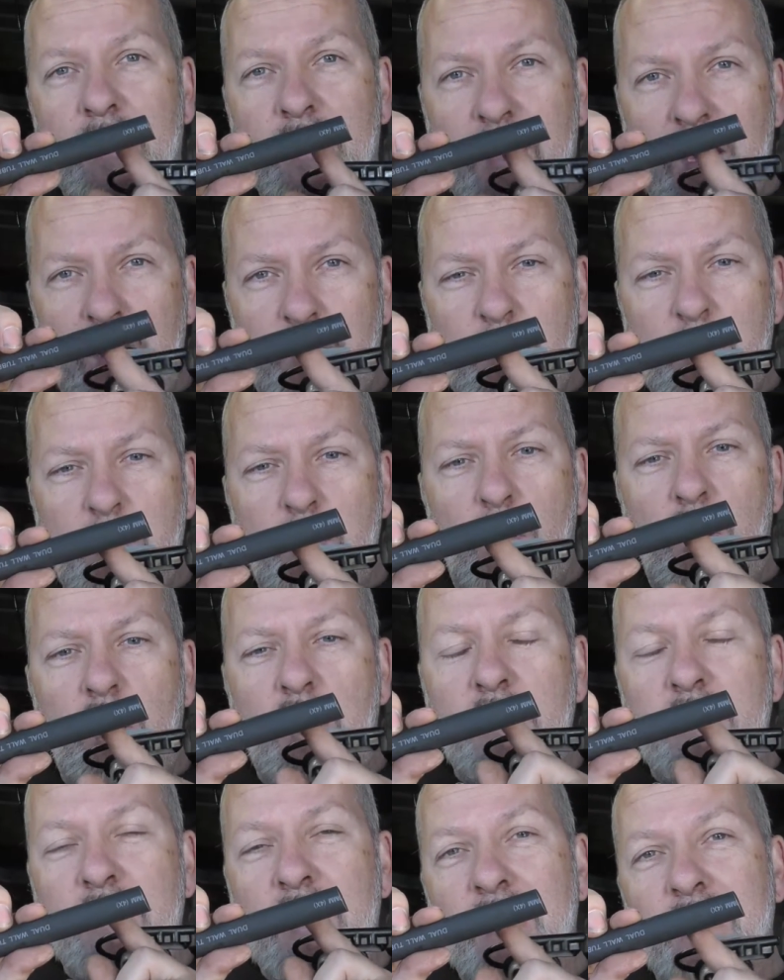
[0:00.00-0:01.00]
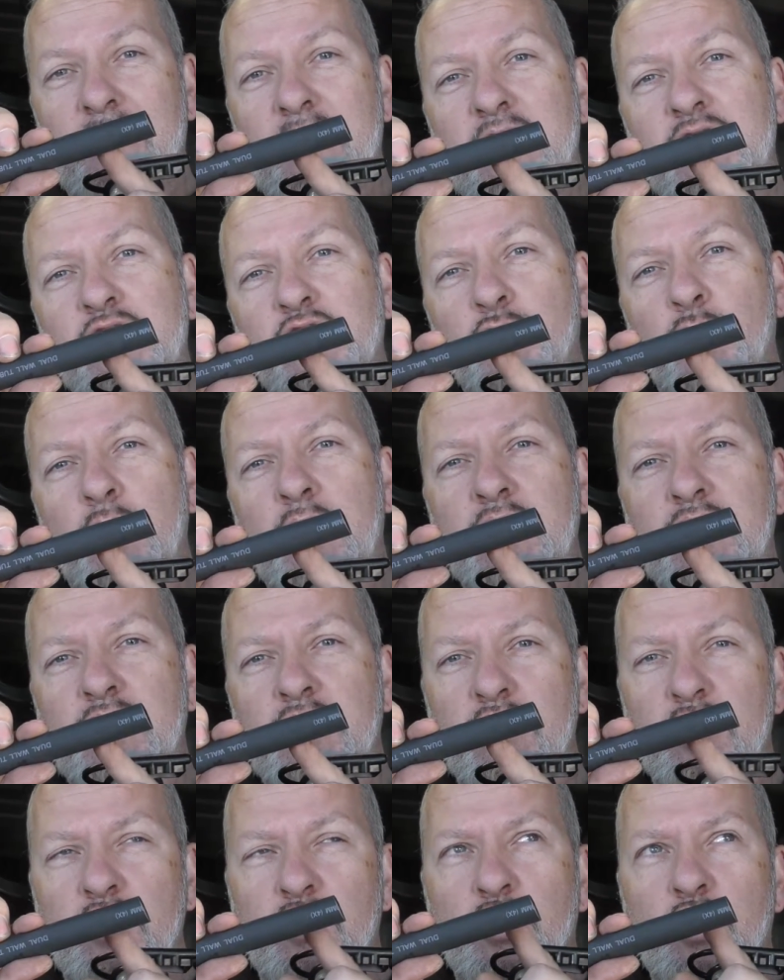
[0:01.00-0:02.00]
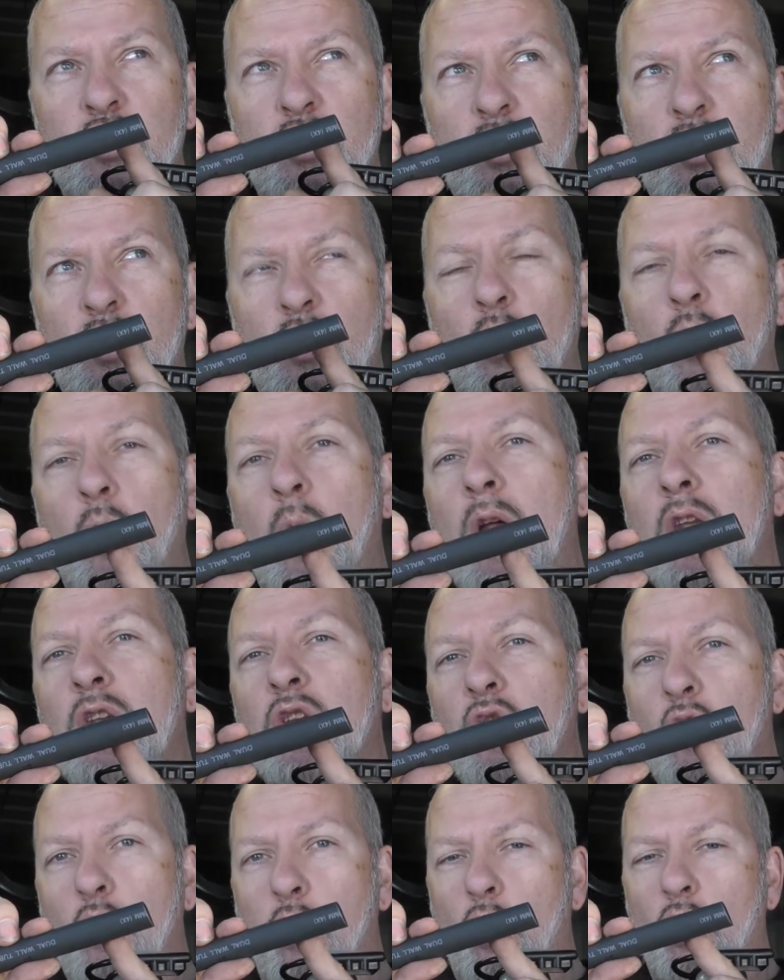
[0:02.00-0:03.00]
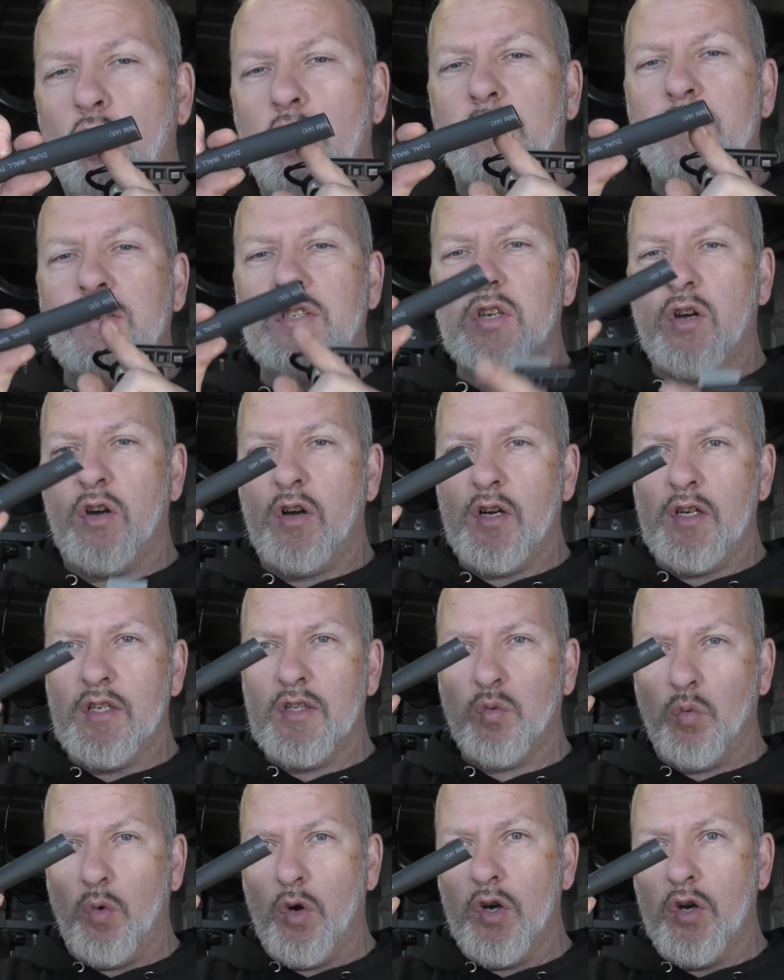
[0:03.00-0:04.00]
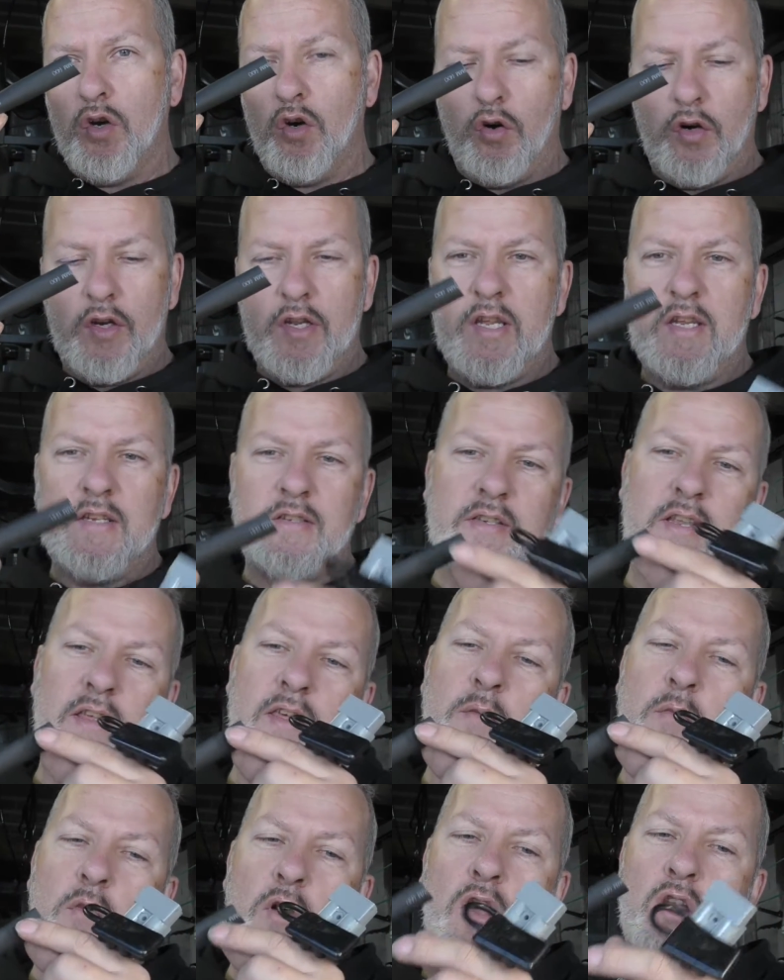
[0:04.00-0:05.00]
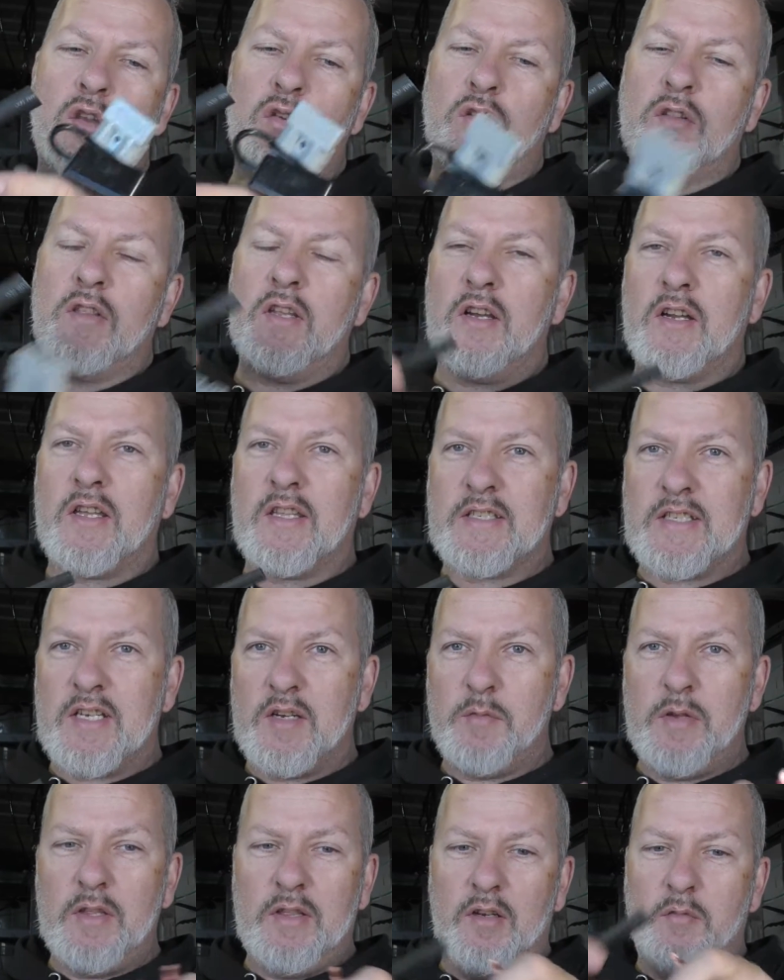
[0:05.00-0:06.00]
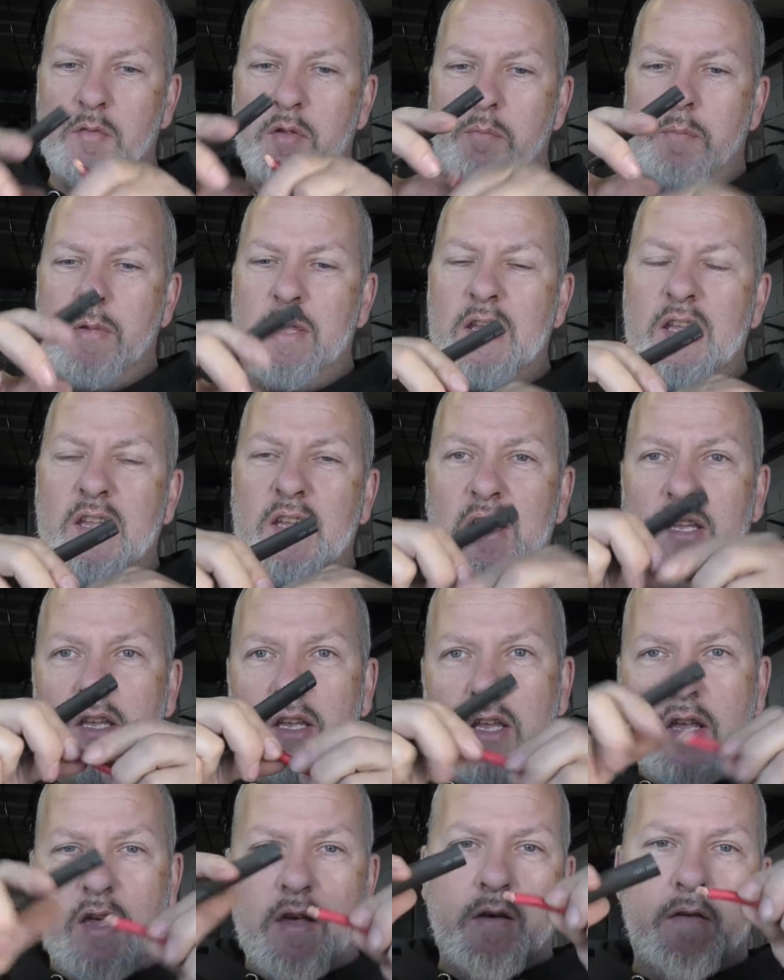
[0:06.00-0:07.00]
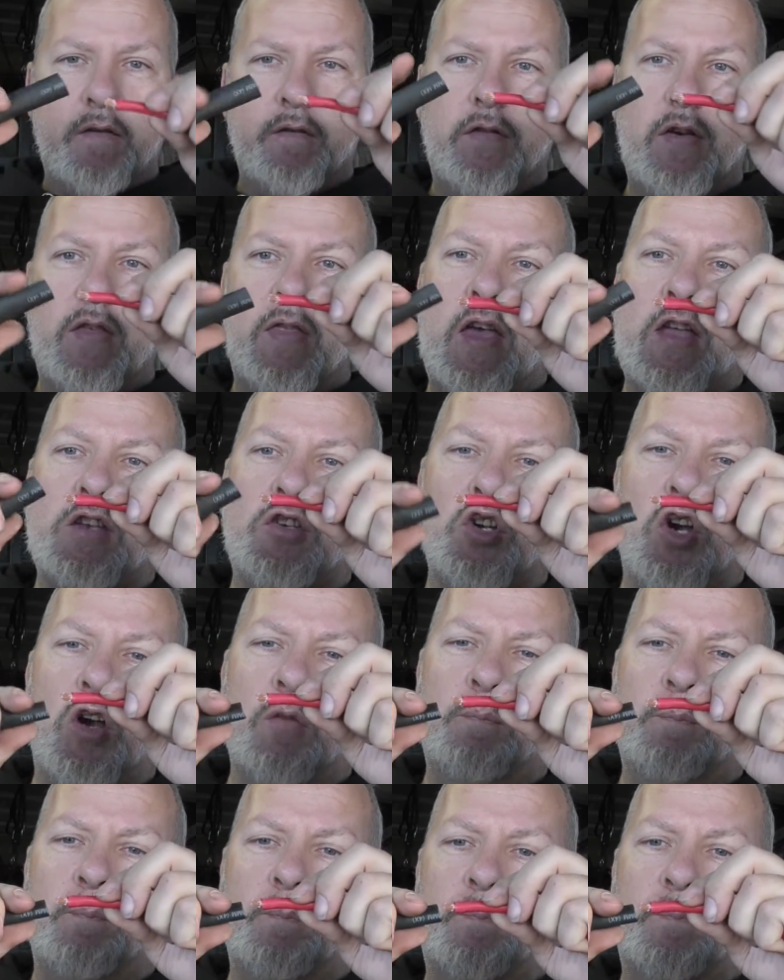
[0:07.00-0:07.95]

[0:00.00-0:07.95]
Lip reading: Keep in mind that this shrinks to 1/4 the size what it already is. So that might look like it's going to be a little bit big for that job,